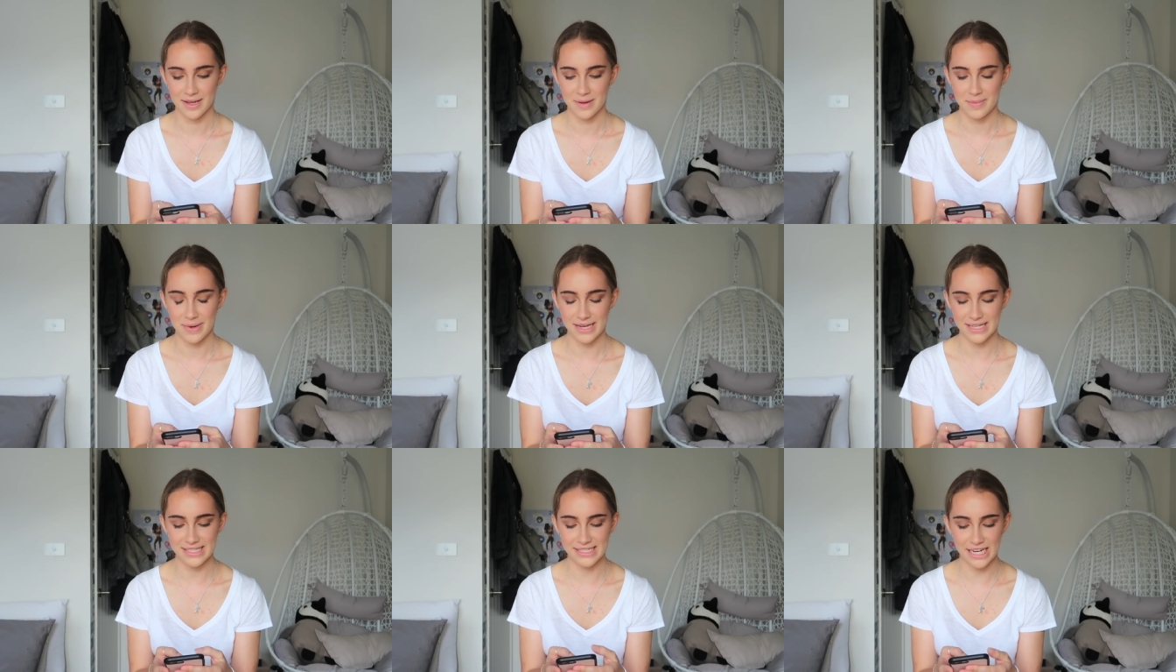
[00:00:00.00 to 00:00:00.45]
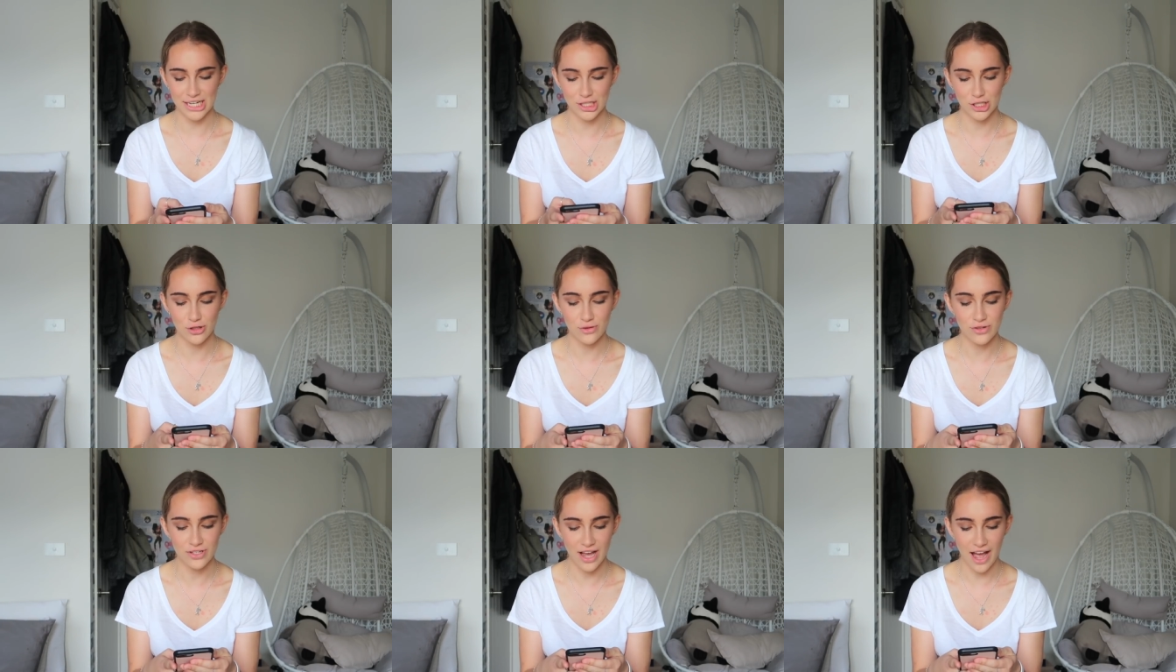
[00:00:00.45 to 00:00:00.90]
like, stay
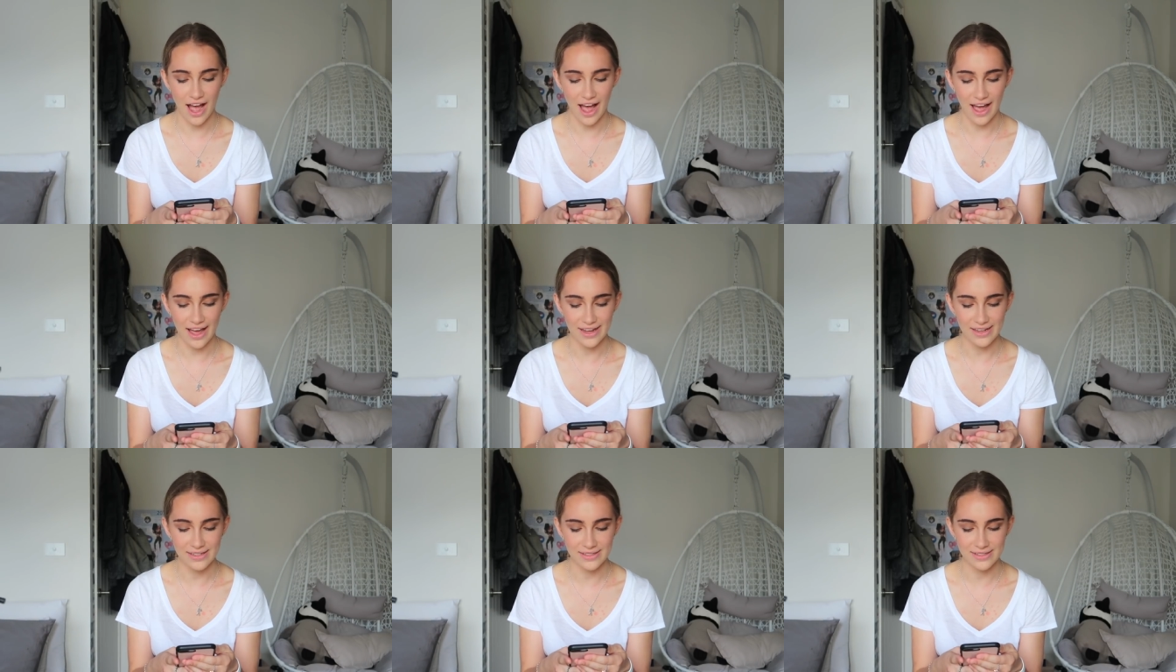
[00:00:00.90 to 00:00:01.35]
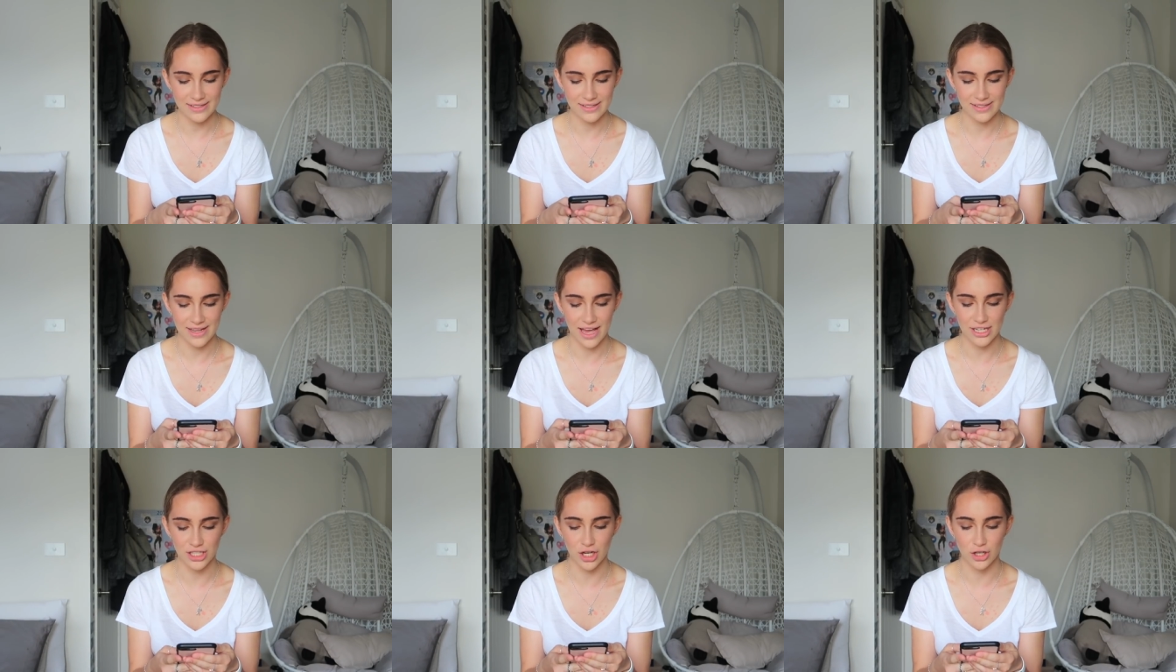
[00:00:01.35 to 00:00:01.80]
tuned, guys.
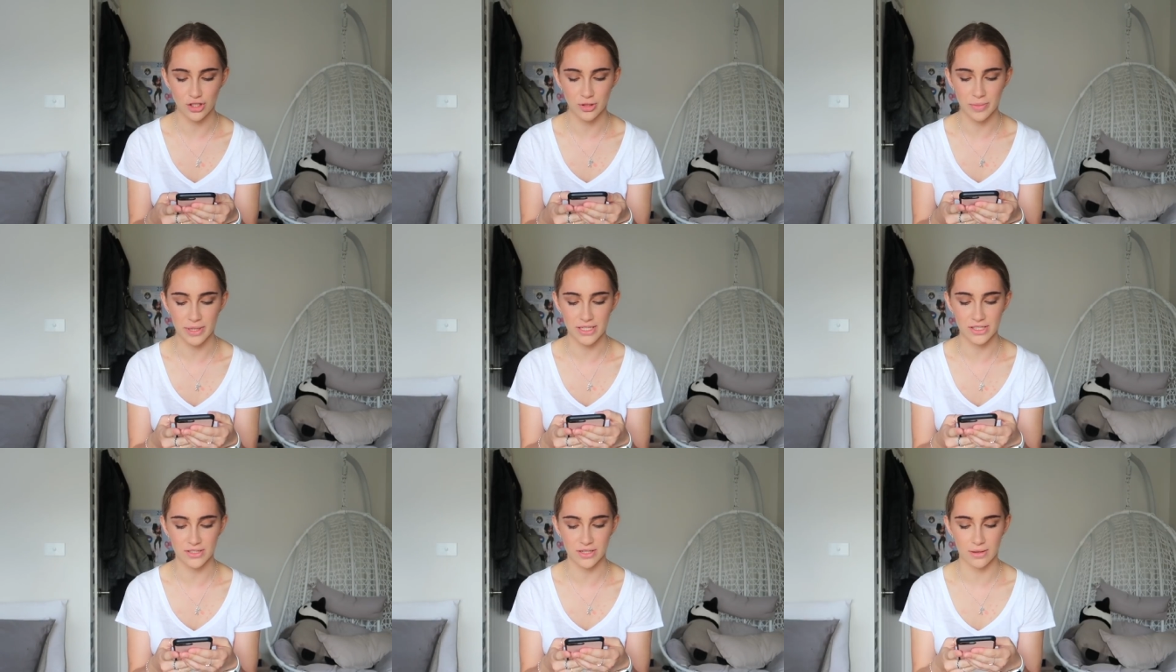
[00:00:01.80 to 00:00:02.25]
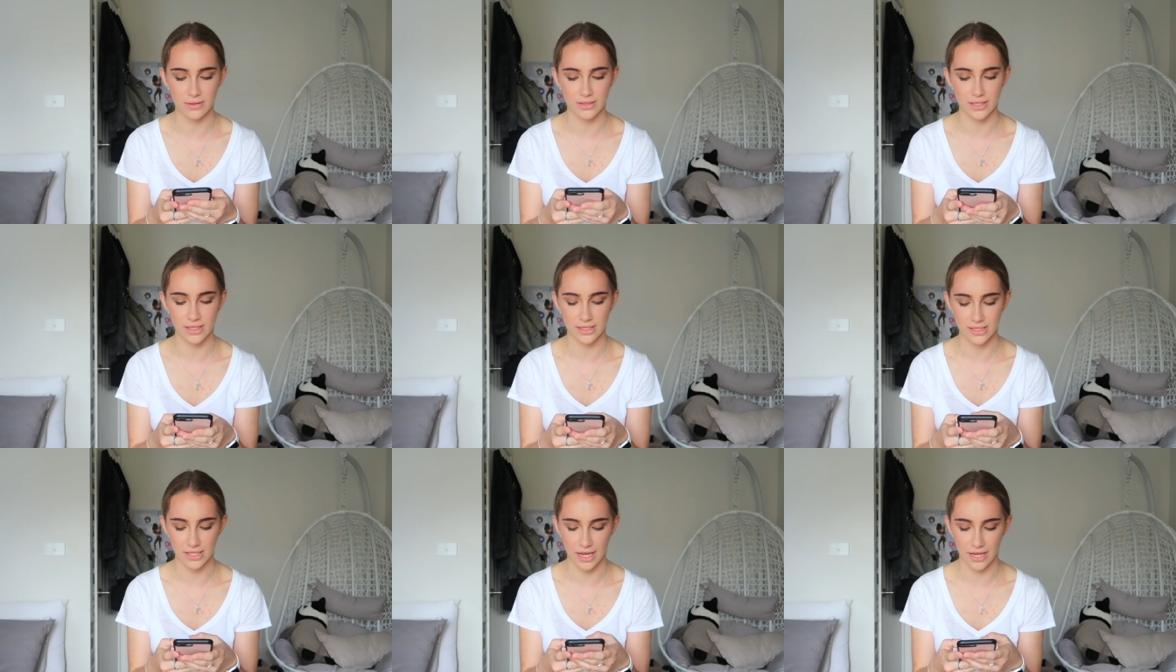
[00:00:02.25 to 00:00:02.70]
As you know, I'm on my Instagram so
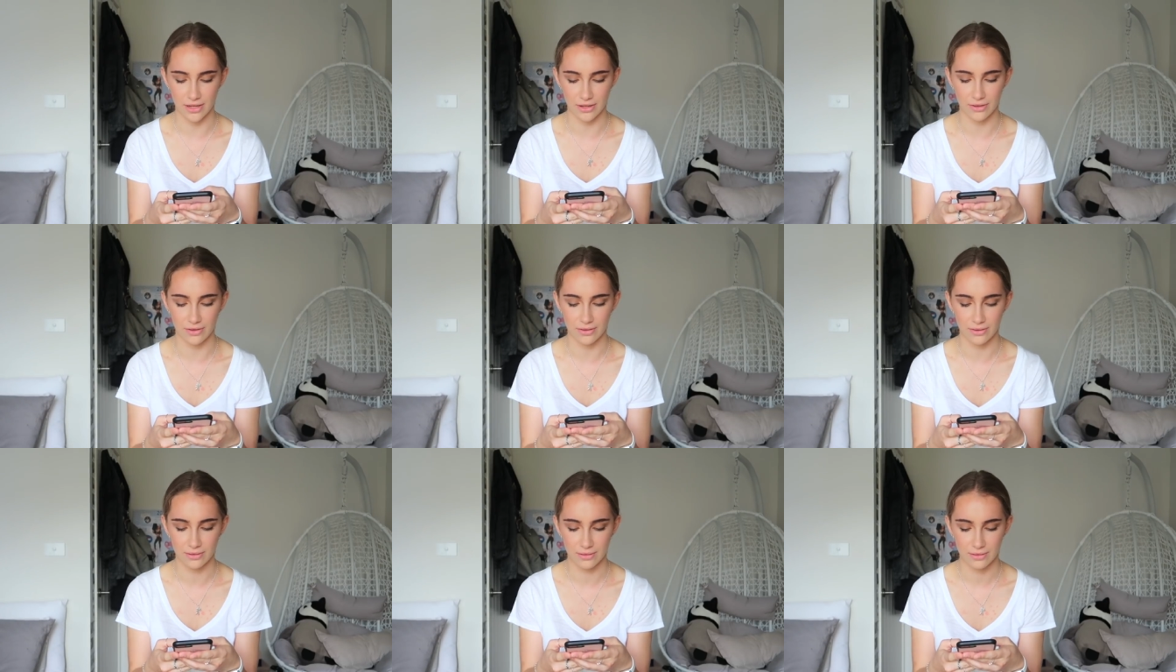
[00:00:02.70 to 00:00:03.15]
I can tag you.